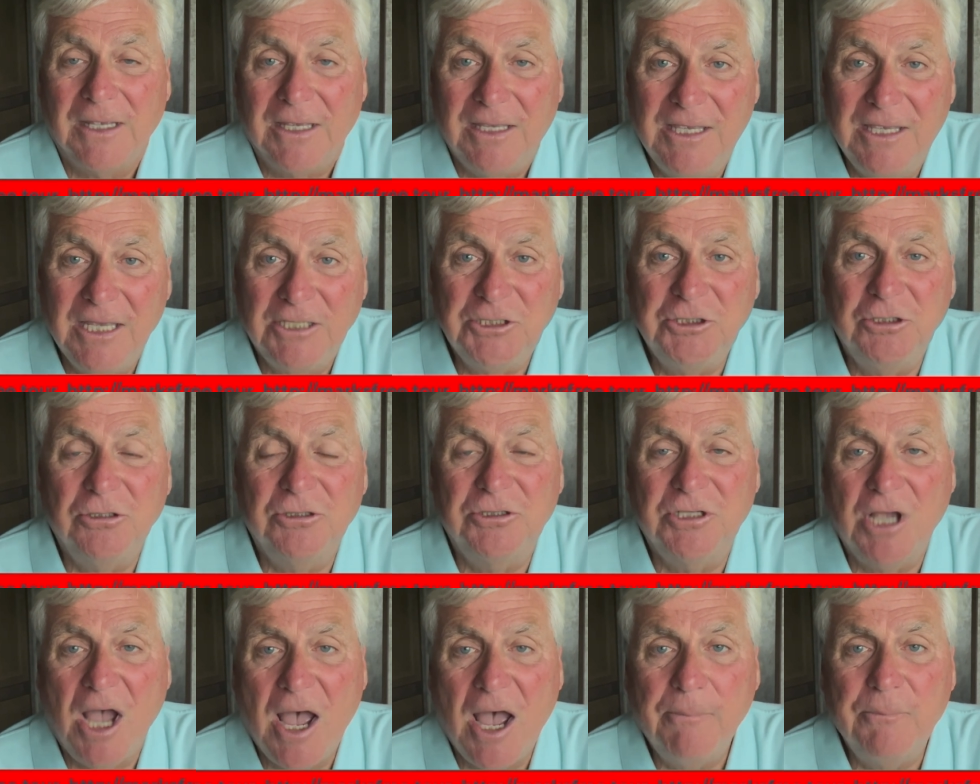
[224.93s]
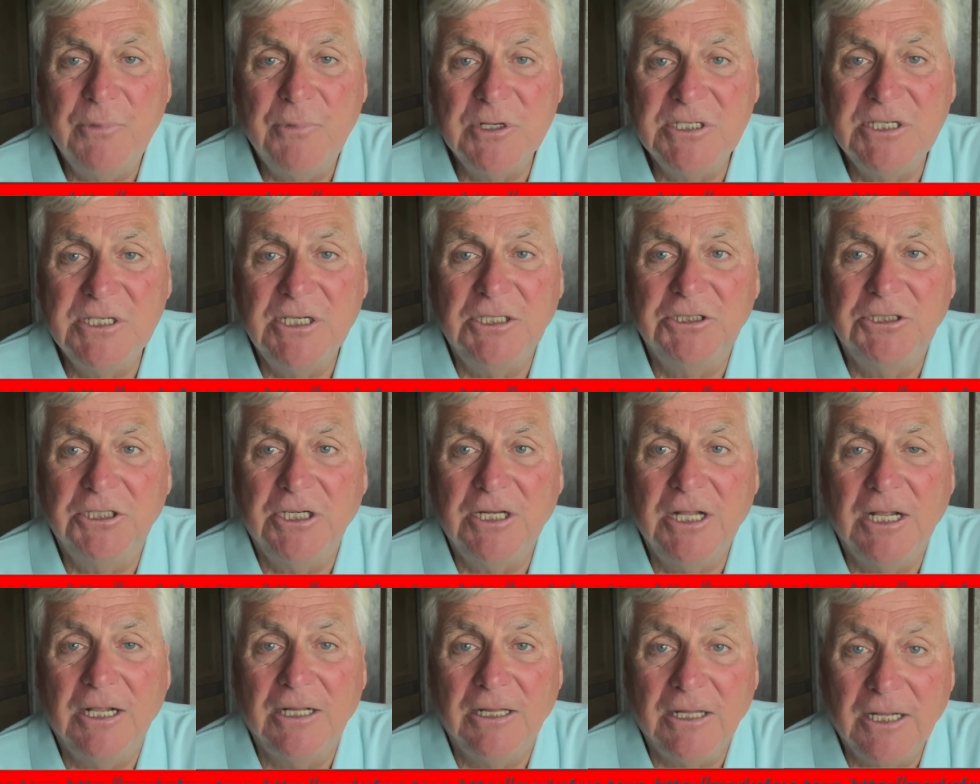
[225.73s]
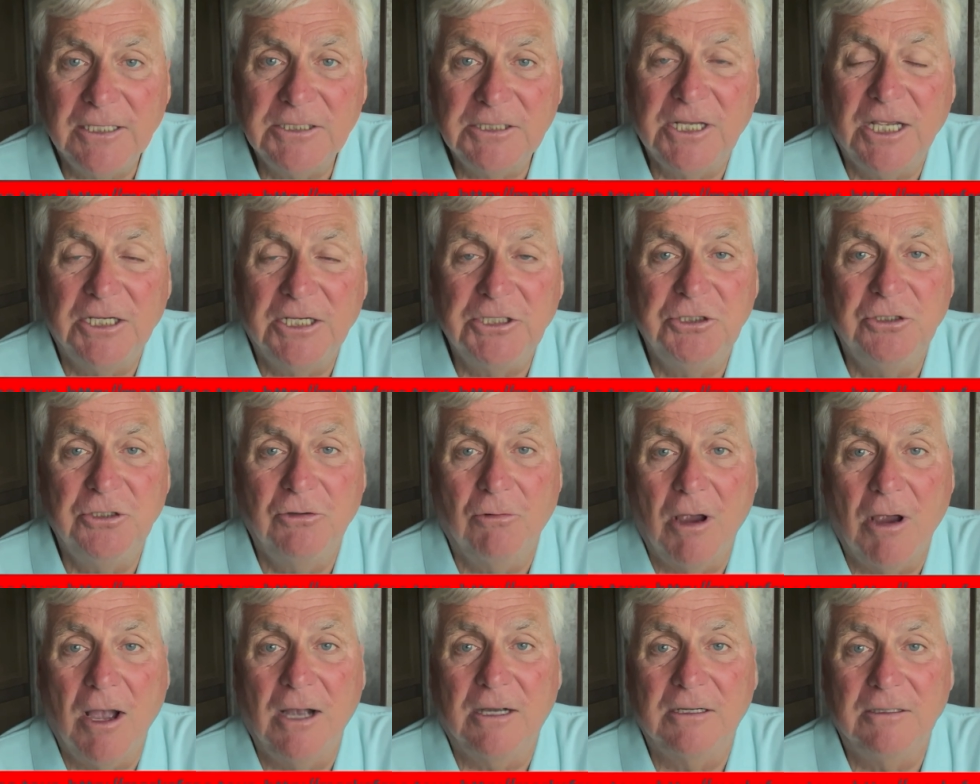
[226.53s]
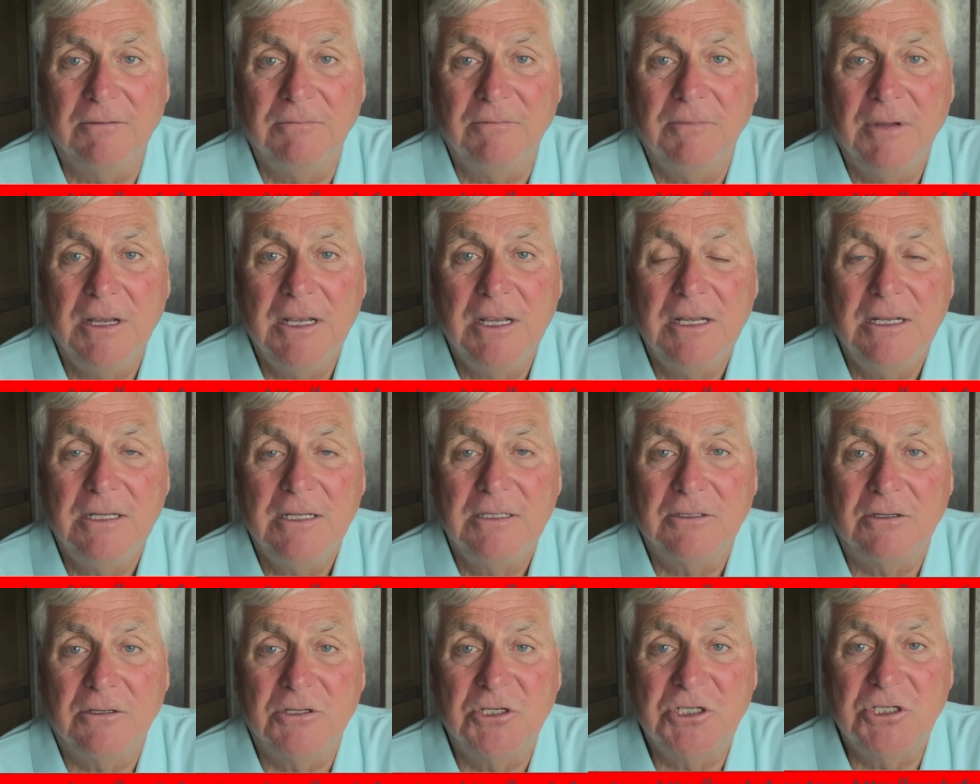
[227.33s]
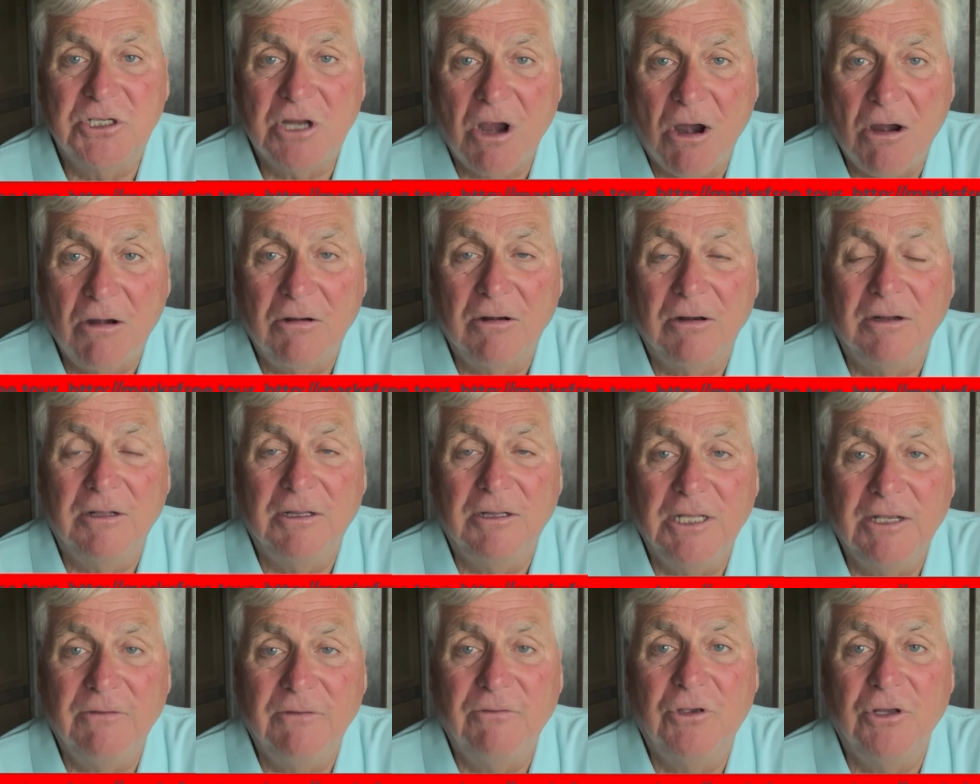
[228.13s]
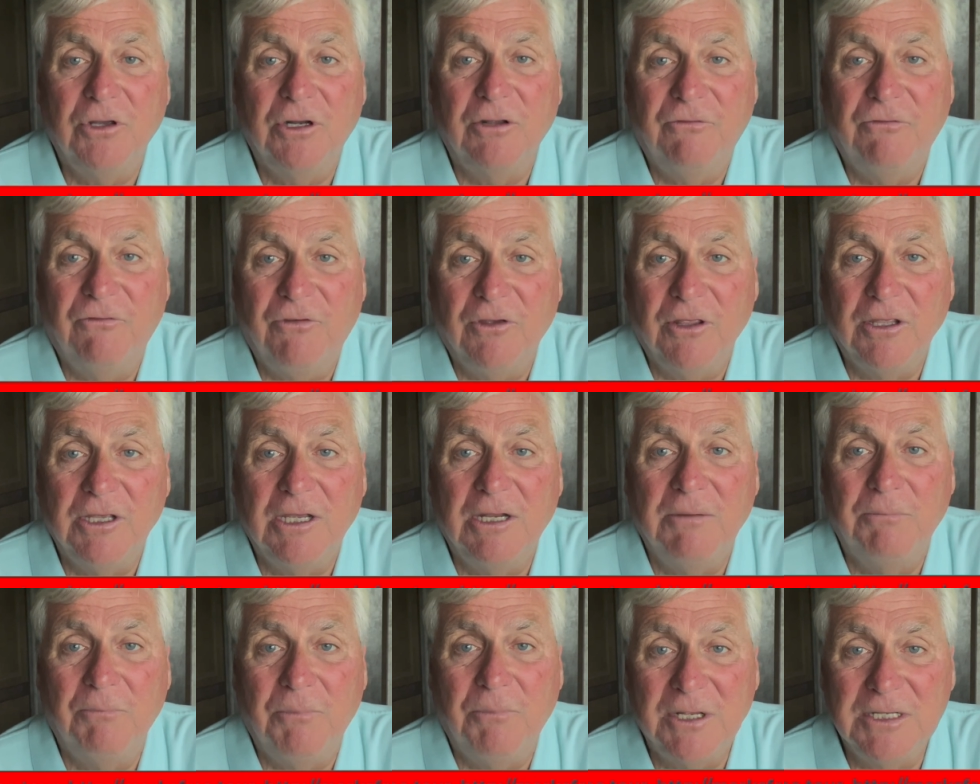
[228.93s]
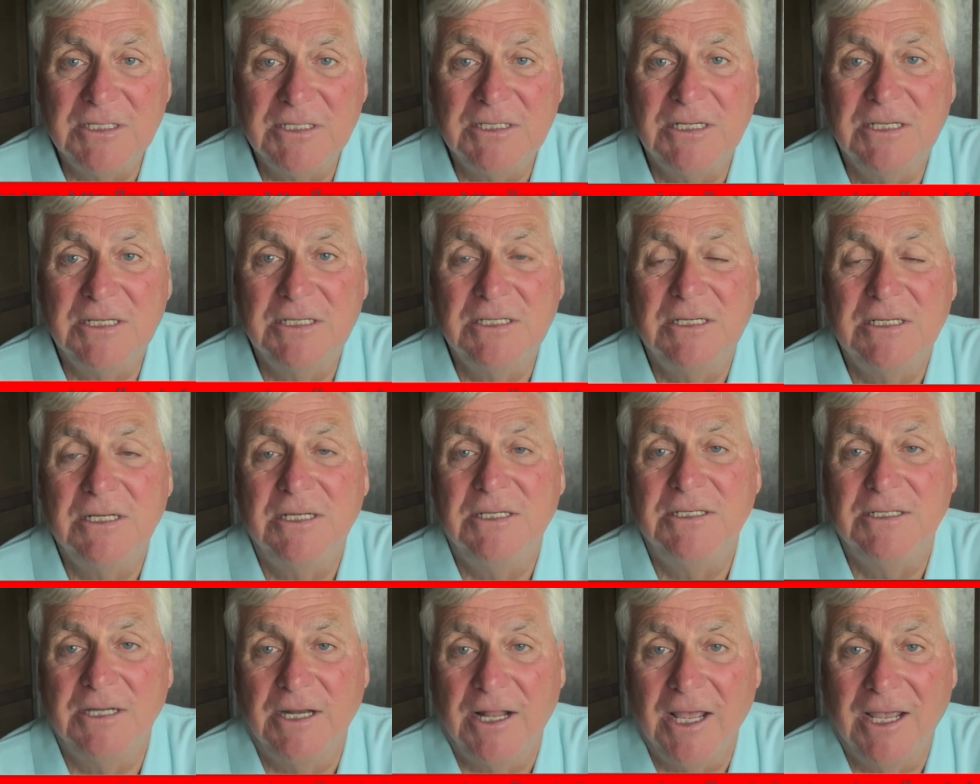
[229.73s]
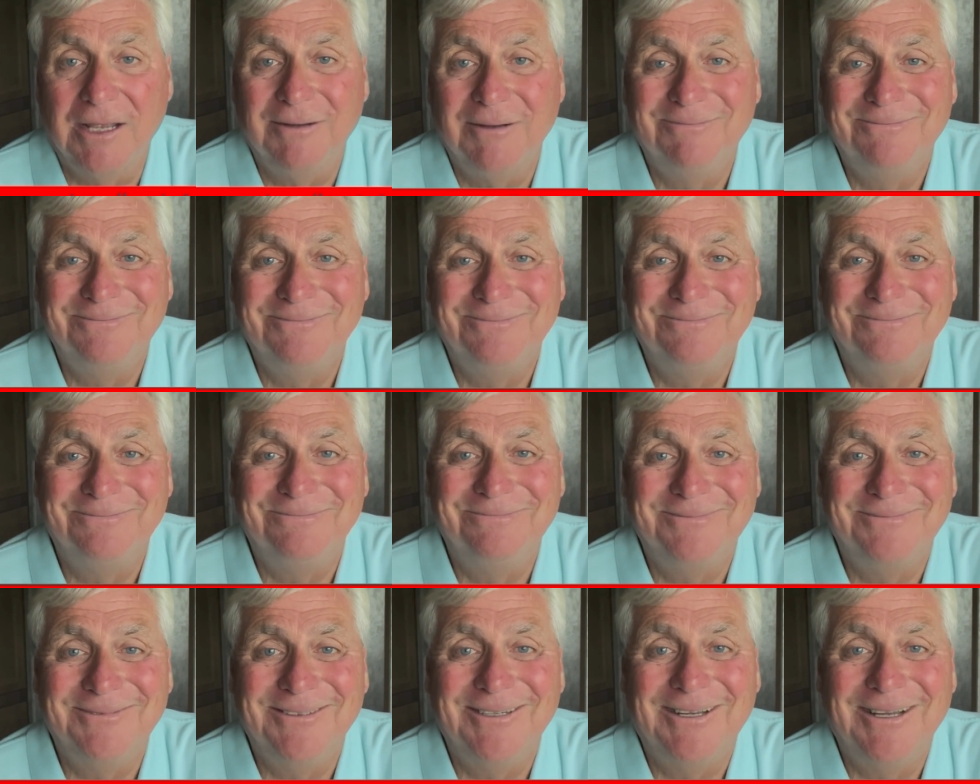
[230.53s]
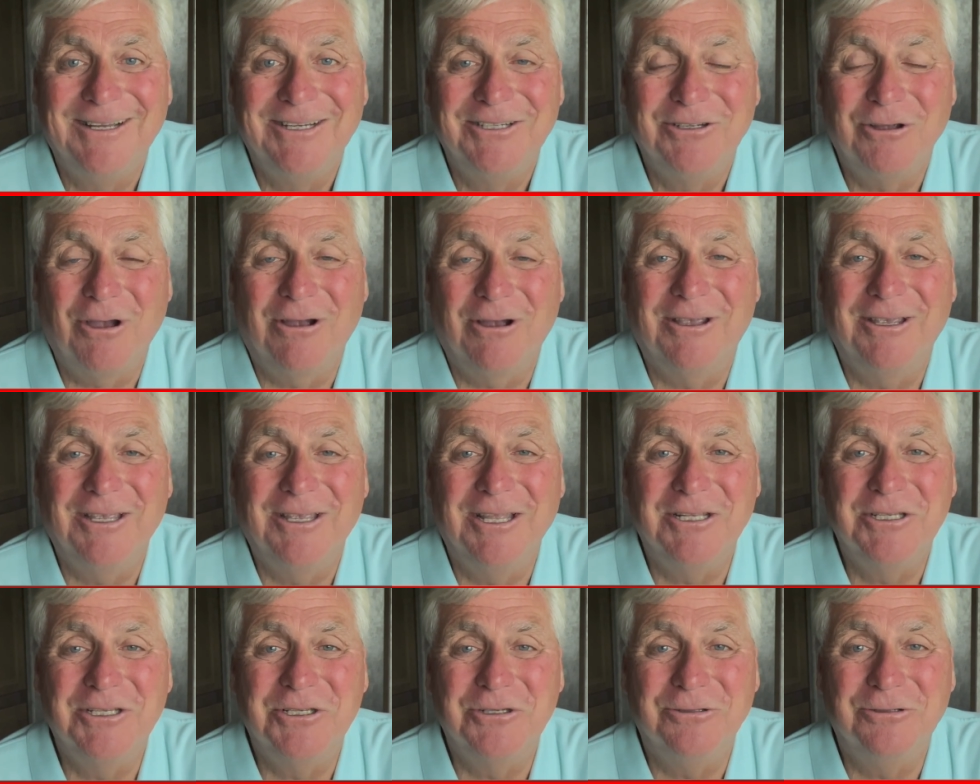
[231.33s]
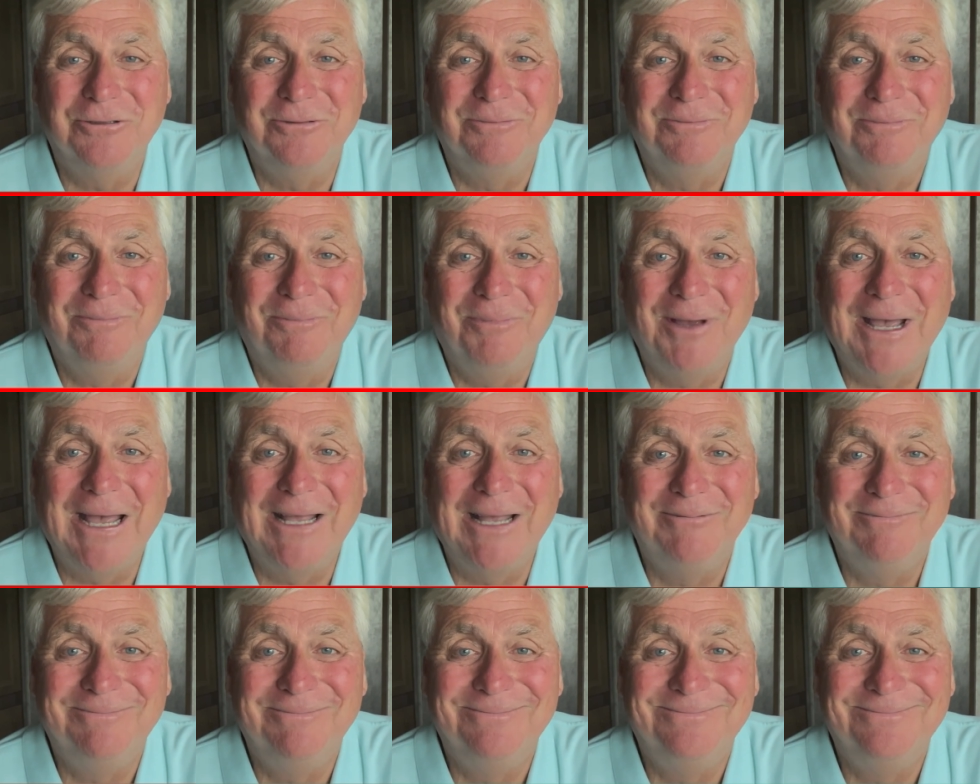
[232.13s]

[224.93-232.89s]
get your top position and let's get you rocking. So start Live Good Affiliate Business today. Talk again soon. Bye.